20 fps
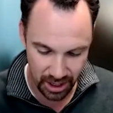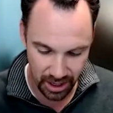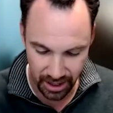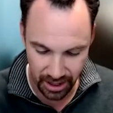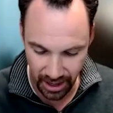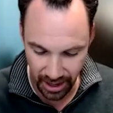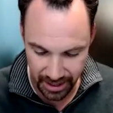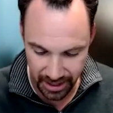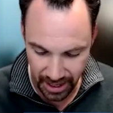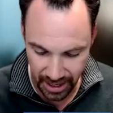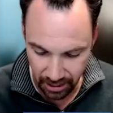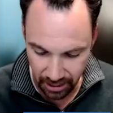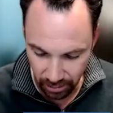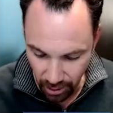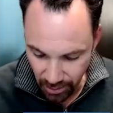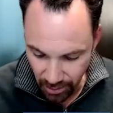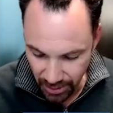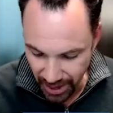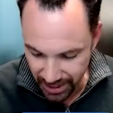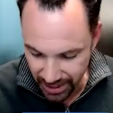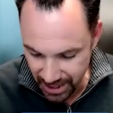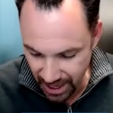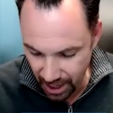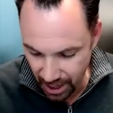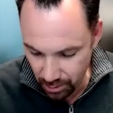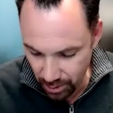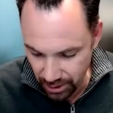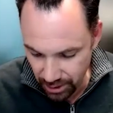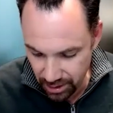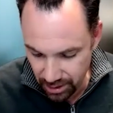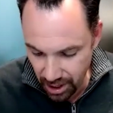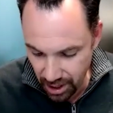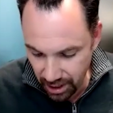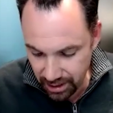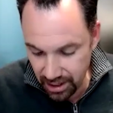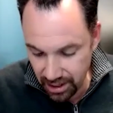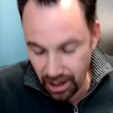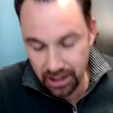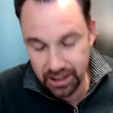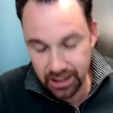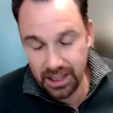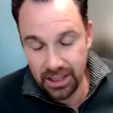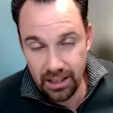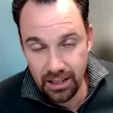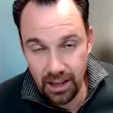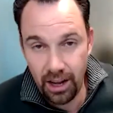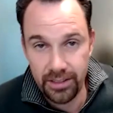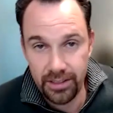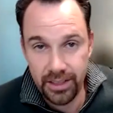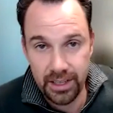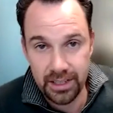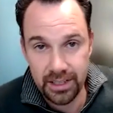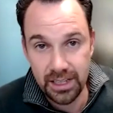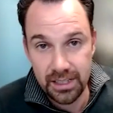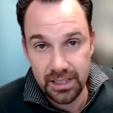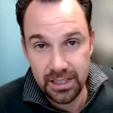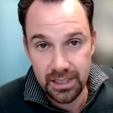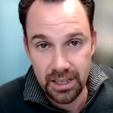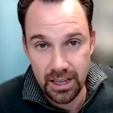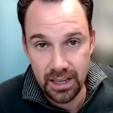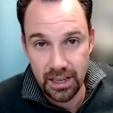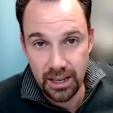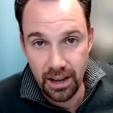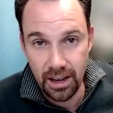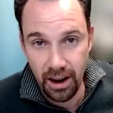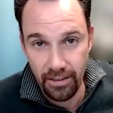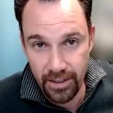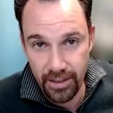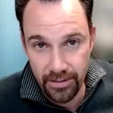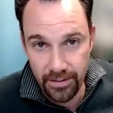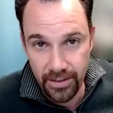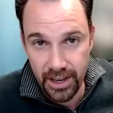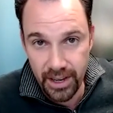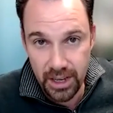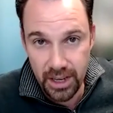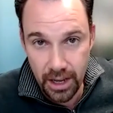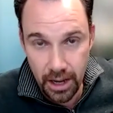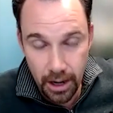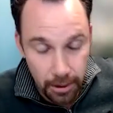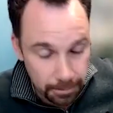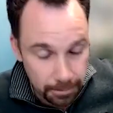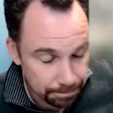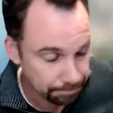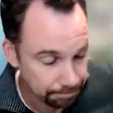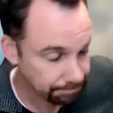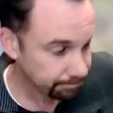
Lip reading: I kind of wrote that down while you're talking, the authenticity of the video